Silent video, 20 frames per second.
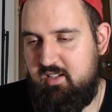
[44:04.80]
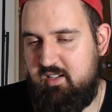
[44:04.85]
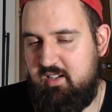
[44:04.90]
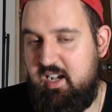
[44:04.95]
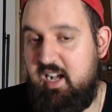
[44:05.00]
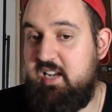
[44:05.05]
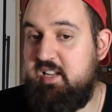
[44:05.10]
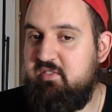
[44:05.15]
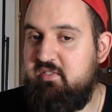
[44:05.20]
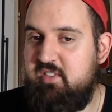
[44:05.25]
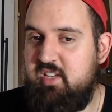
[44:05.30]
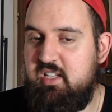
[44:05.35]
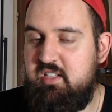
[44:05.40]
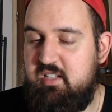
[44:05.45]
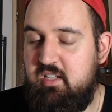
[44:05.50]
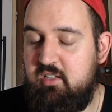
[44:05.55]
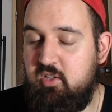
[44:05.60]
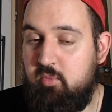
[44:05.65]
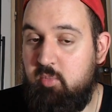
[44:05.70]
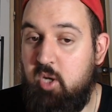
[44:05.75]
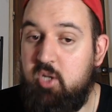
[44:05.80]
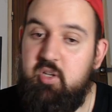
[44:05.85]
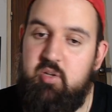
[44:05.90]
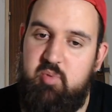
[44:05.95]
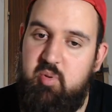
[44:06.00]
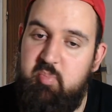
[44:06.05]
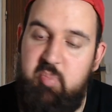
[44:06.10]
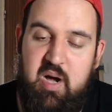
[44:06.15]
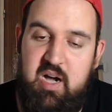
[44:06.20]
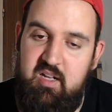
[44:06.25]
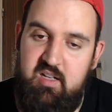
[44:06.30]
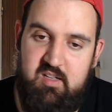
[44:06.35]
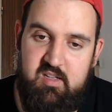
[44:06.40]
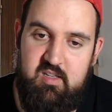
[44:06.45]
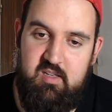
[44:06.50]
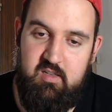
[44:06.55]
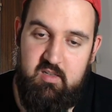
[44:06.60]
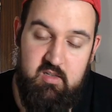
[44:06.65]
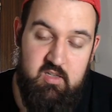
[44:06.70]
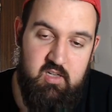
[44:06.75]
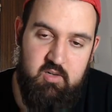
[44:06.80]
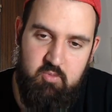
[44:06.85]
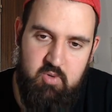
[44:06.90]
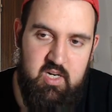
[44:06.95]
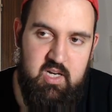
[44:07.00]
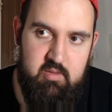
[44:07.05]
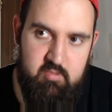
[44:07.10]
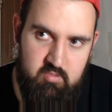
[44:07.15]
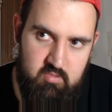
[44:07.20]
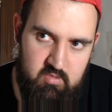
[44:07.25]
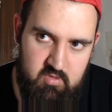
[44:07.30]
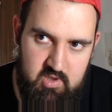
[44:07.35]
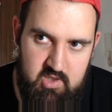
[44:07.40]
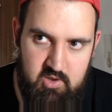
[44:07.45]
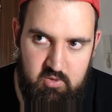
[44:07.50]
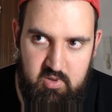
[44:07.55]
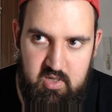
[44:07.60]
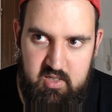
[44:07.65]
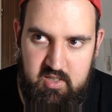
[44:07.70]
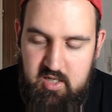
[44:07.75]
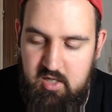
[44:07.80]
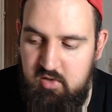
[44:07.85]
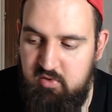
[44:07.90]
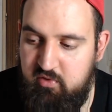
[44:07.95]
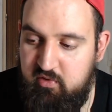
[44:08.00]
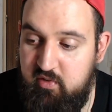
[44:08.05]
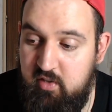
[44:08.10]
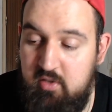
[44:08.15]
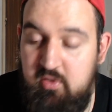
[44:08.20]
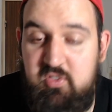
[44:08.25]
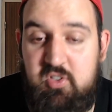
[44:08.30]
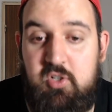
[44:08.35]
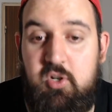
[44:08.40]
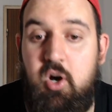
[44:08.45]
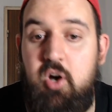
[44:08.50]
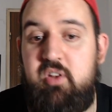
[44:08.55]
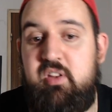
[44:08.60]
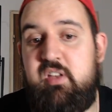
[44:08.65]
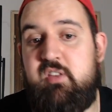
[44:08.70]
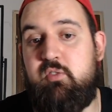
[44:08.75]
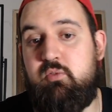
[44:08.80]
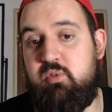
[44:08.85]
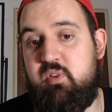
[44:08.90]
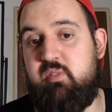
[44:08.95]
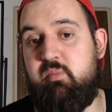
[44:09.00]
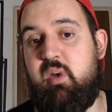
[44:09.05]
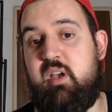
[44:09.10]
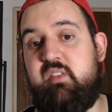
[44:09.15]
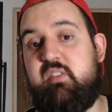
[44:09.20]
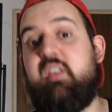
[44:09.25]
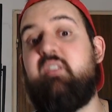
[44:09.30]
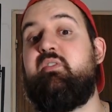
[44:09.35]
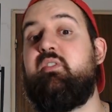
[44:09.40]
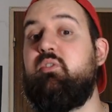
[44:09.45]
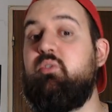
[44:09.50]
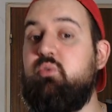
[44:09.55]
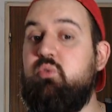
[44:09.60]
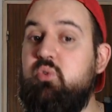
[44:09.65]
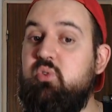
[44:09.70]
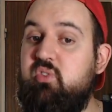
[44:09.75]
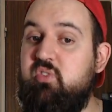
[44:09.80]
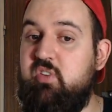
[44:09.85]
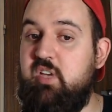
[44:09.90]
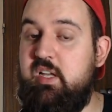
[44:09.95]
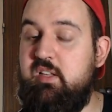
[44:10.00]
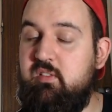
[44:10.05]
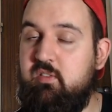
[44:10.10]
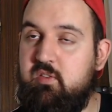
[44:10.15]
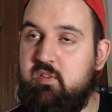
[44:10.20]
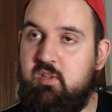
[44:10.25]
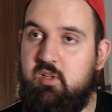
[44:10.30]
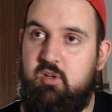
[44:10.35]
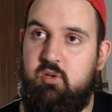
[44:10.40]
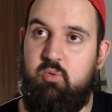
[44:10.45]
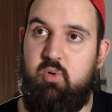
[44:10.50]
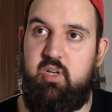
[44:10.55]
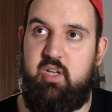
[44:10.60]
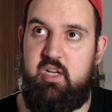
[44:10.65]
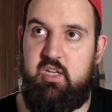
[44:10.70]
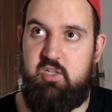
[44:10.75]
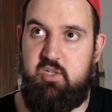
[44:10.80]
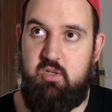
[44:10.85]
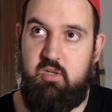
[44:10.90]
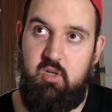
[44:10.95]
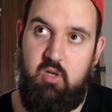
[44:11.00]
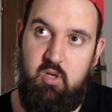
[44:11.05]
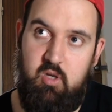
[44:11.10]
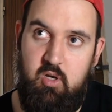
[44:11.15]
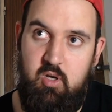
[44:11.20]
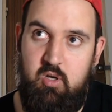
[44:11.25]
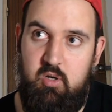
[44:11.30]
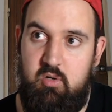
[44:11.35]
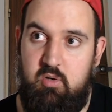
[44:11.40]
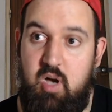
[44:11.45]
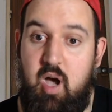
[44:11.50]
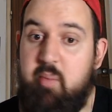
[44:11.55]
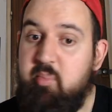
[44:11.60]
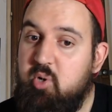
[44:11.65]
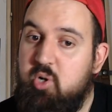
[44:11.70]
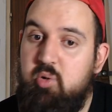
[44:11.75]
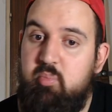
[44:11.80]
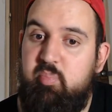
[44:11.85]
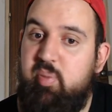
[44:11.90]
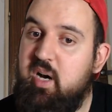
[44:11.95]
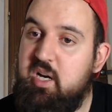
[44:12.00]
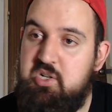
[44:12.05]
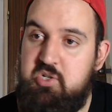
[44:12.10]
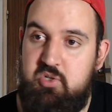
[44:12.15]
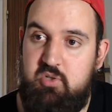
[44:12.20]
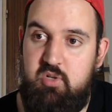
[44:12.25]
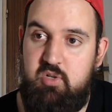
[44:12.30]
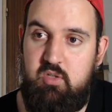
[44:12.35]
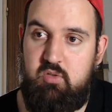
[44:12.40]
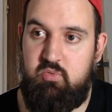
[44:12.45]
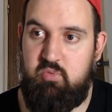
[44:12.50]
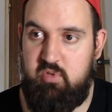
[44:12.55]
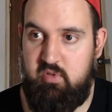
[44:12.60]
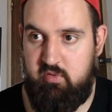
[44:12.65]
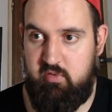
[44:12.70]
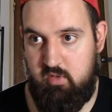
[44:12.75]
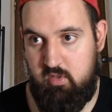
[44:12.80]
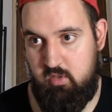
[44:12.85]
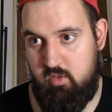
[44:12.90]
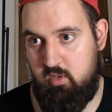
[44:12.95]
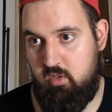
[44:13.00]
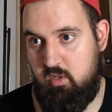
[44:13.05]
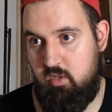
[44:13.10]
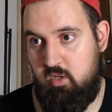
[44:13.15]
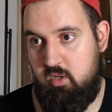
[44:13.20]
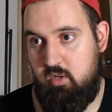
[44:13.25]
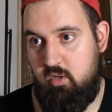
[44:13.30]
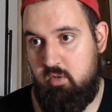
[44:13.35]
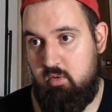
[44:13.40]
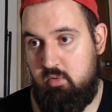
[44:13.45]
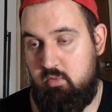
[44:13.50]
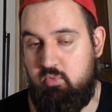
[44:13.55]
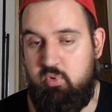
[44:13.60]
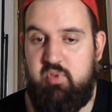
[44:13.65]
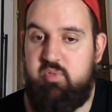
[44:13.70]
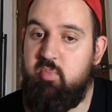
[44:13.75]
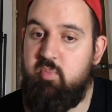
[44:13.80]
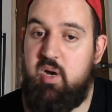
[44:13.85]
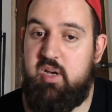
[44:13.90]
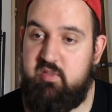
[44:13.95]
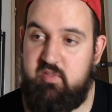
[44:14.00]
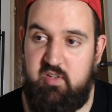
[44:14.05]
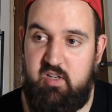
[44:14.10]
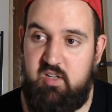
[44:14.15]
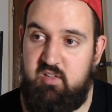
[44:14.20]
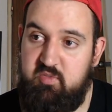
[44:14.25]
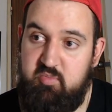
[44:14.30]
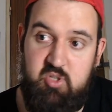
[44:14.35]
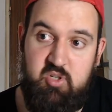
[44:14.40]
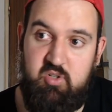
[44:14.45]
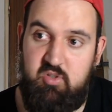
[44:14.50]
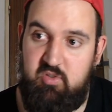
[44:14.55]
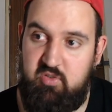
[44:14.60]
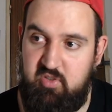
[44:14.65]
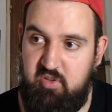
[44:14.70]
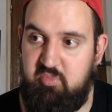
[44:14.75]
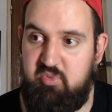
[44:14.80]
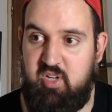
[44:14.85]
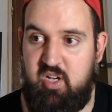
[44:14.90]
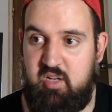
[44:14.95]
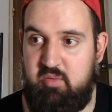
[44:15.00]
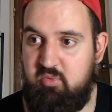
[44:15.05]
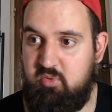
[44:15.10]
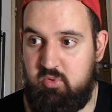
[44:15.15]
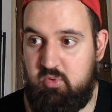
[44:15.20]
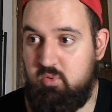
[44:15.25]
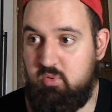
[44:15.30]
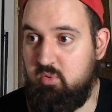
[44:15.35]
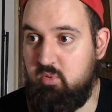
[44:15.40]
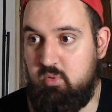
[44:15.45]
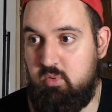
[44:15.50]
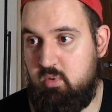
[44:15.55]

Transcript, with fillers: alleviating the burden, but partly here when I'm in a way kind of serious and honest with myself in a good sense, when I I'm compassionate with uh, with myself because sometimes uh,